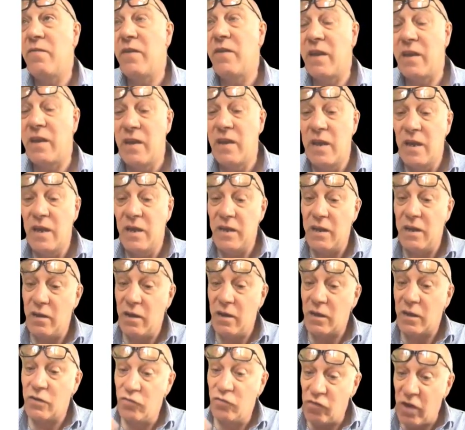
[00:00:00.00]
having,
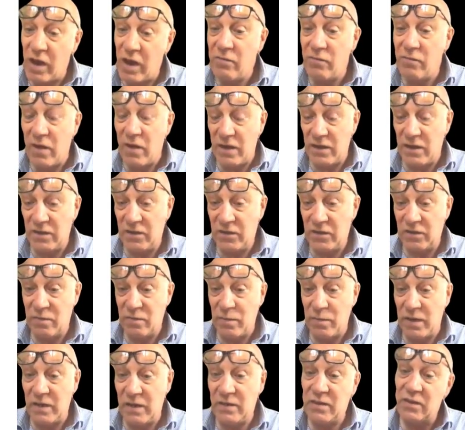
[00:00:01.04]
a great range of
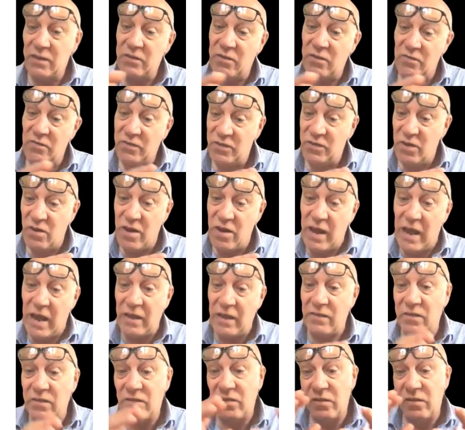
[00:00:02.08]
amenities on site,
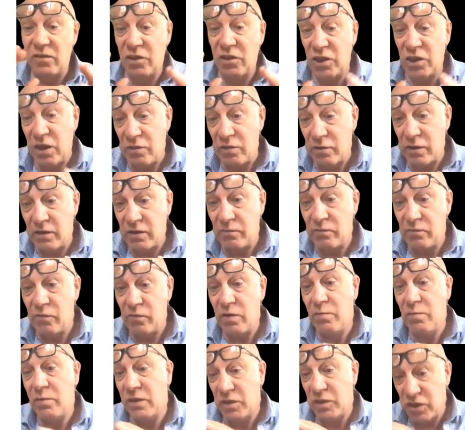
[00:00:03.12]
access to the Joachim
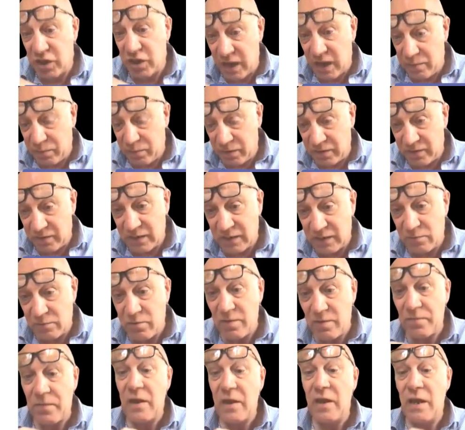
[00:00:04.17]
room and the chapel and so
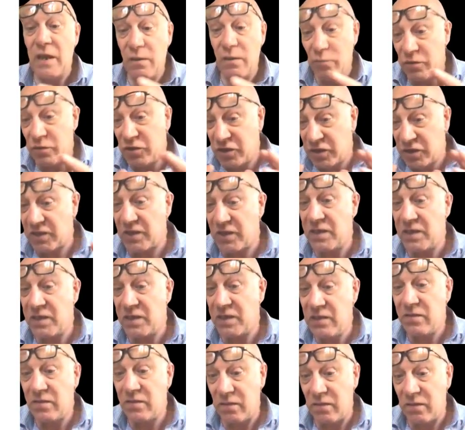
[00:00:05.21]
on. And we just
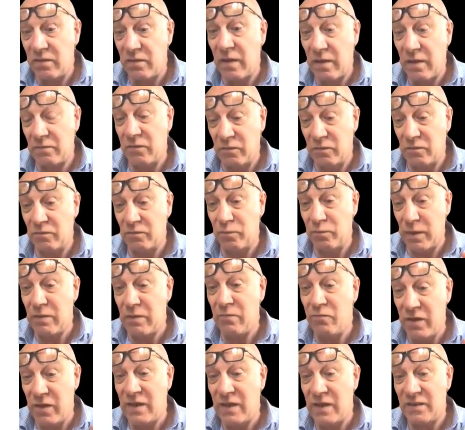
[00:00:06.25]
need to
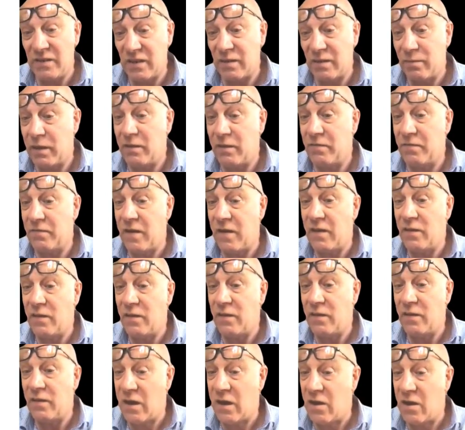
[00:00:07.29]
be realistic about the fact
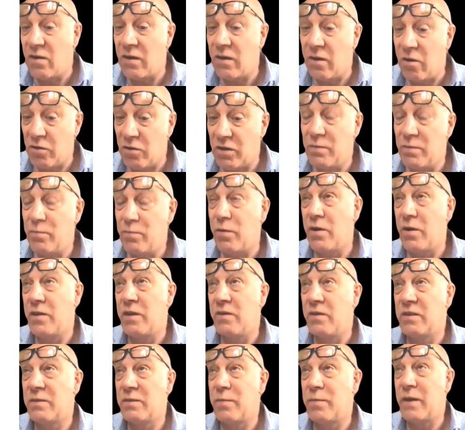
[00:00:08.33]
that we can't occupy
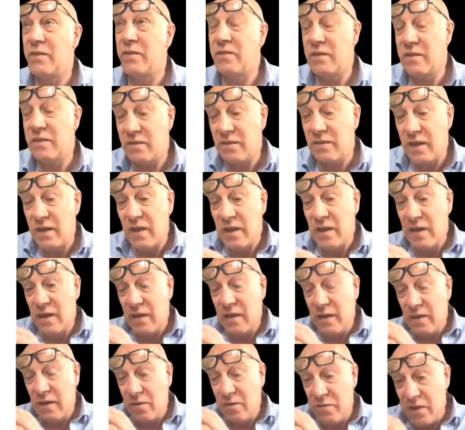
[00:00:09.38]
those spaces
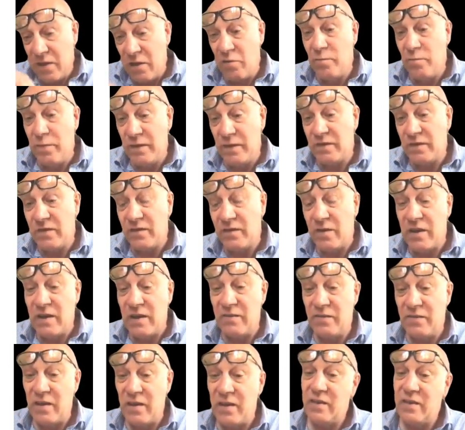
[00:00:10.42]
on the Hild Bede site
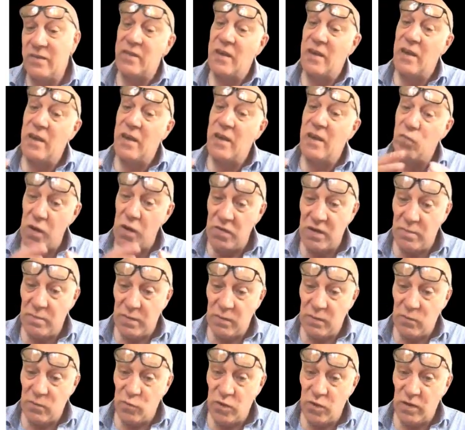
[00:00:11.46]
as is while they're
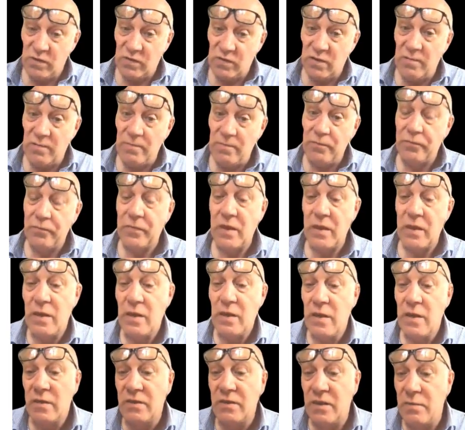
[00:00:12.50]
being worked on.
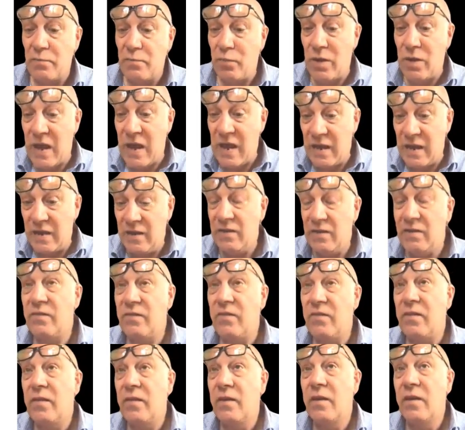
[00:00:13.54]
So the plan
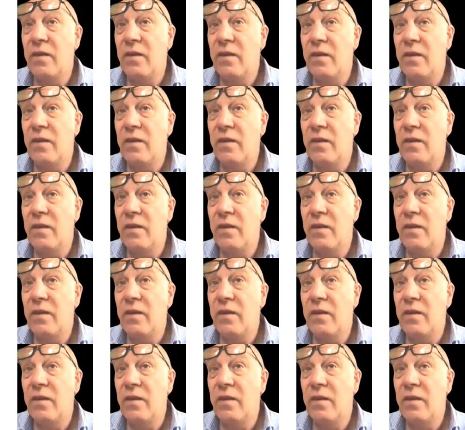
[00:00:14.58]
is